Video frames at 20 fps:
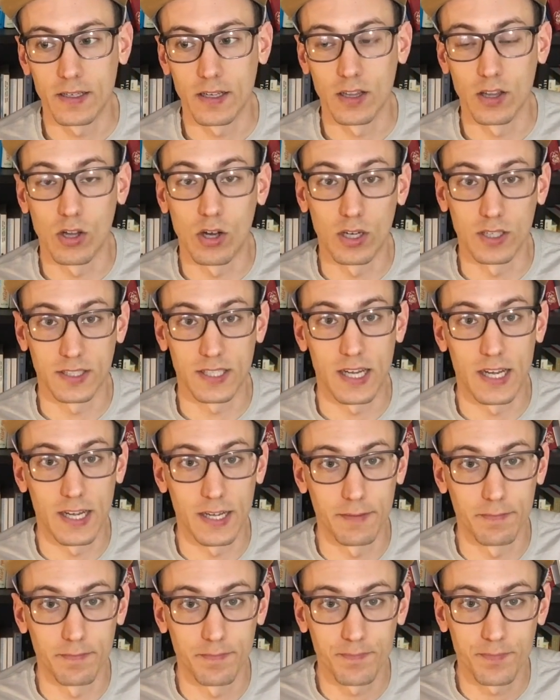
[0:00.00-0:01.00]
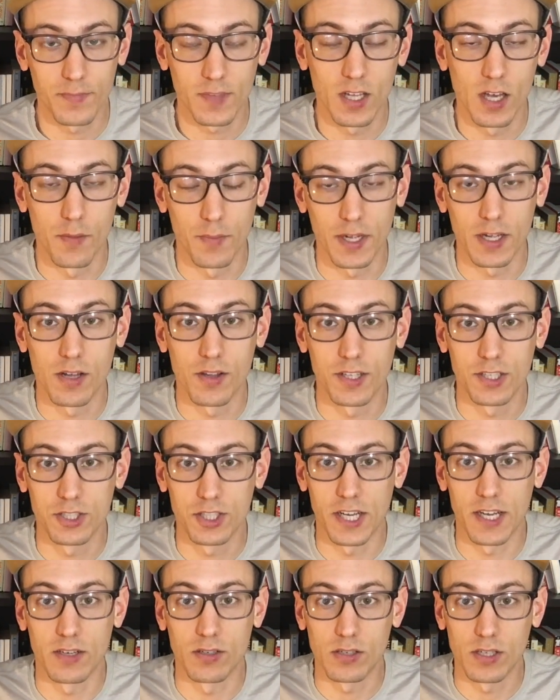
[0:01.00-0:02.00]
a long time coming on this
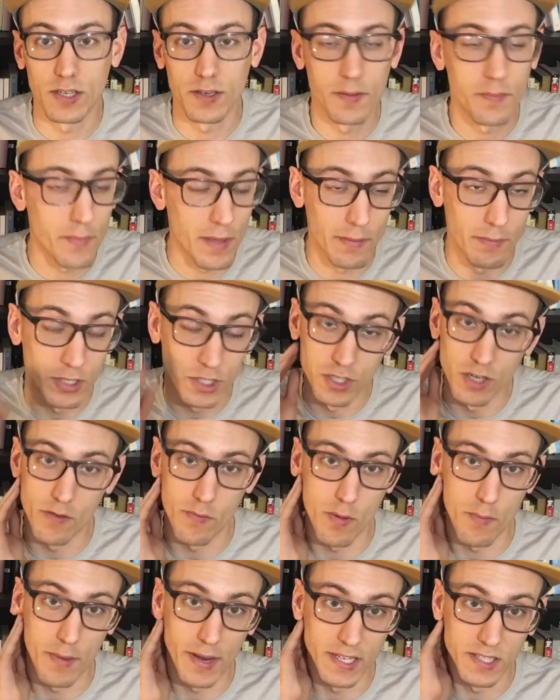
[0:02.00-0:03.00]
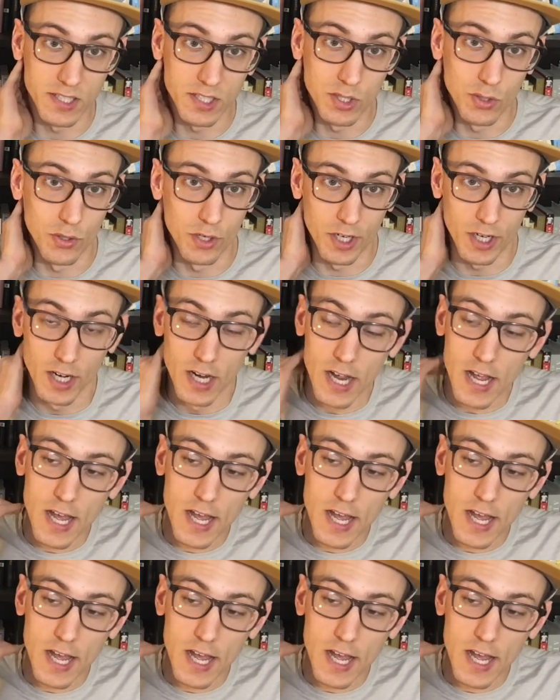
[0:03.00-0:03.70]
channel, and it maybe should have been made sooner.